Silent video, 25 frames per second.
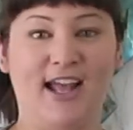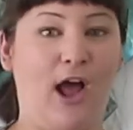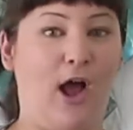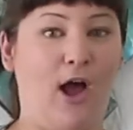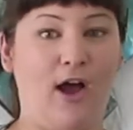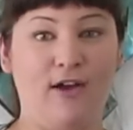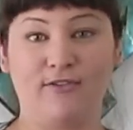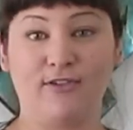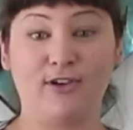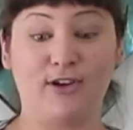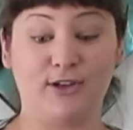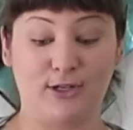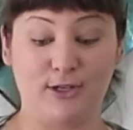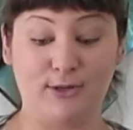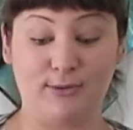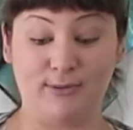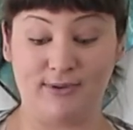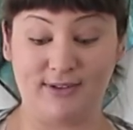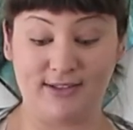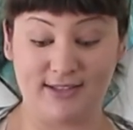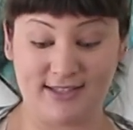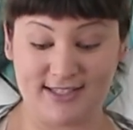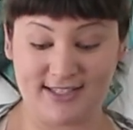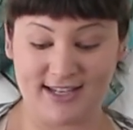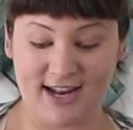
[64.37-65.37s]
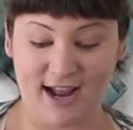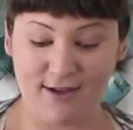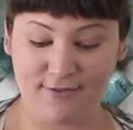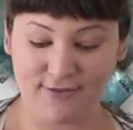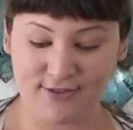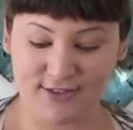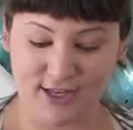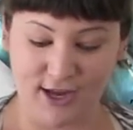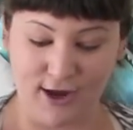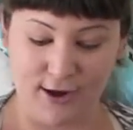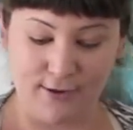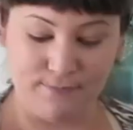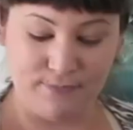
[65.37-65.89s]
I've got too much
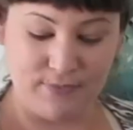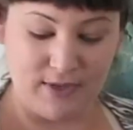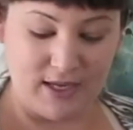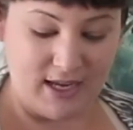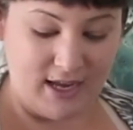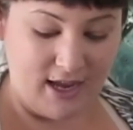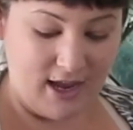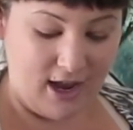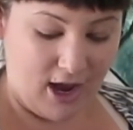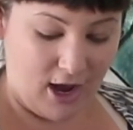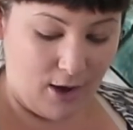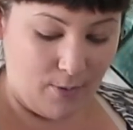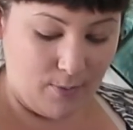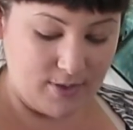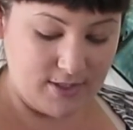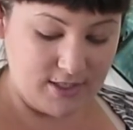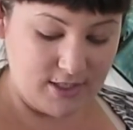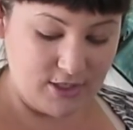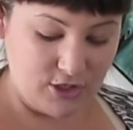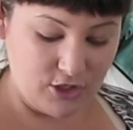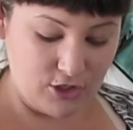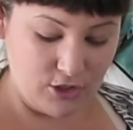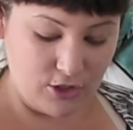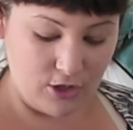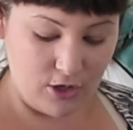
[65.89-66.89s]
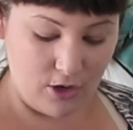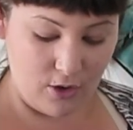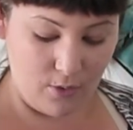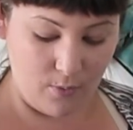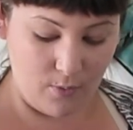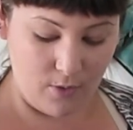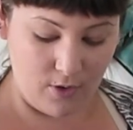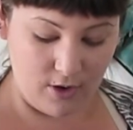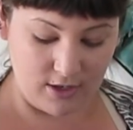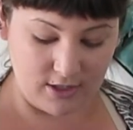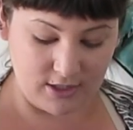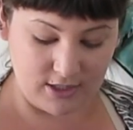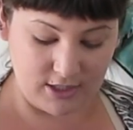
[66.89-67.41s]
stuff, so I wasn't sure
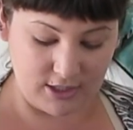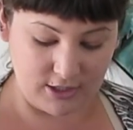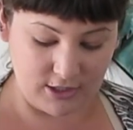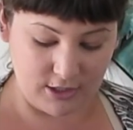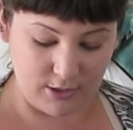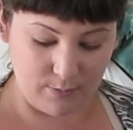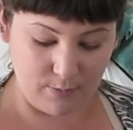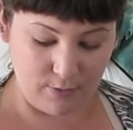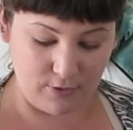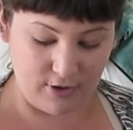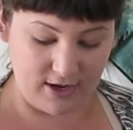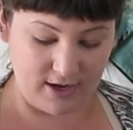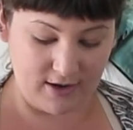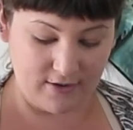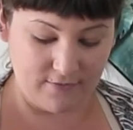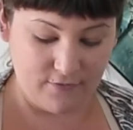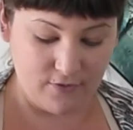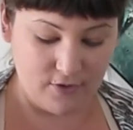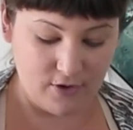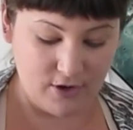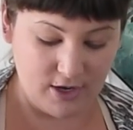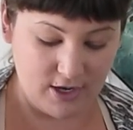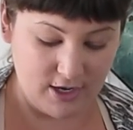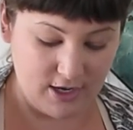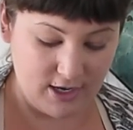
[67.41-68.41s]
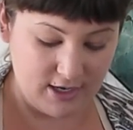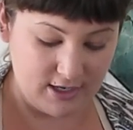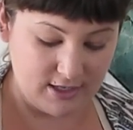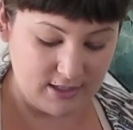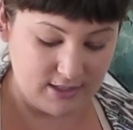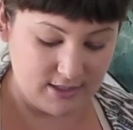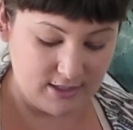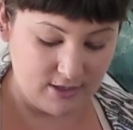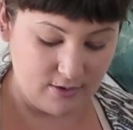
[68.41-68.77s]
what to bring for her.